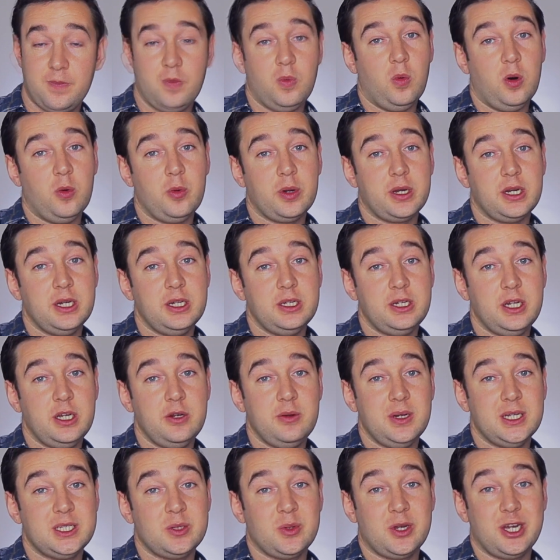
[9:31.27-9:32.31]
And what we're going to do
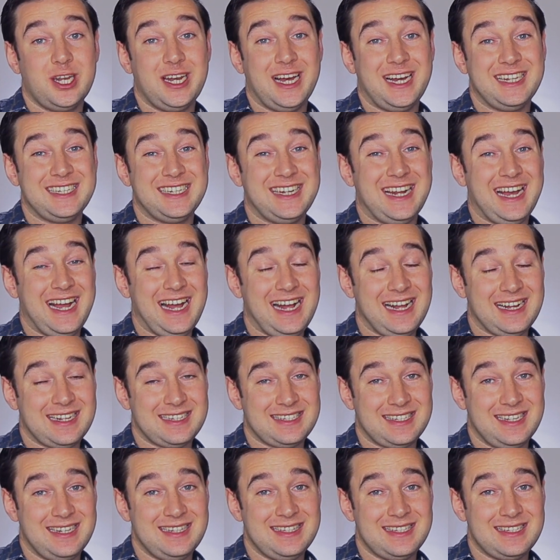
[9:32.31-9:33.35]
is we're going to add an
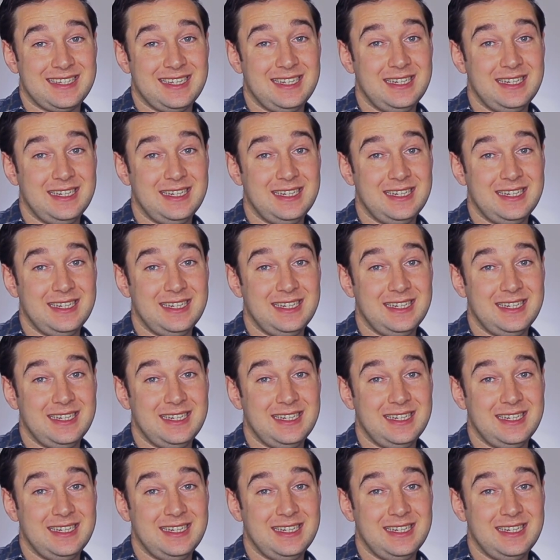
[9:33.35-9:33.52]
accent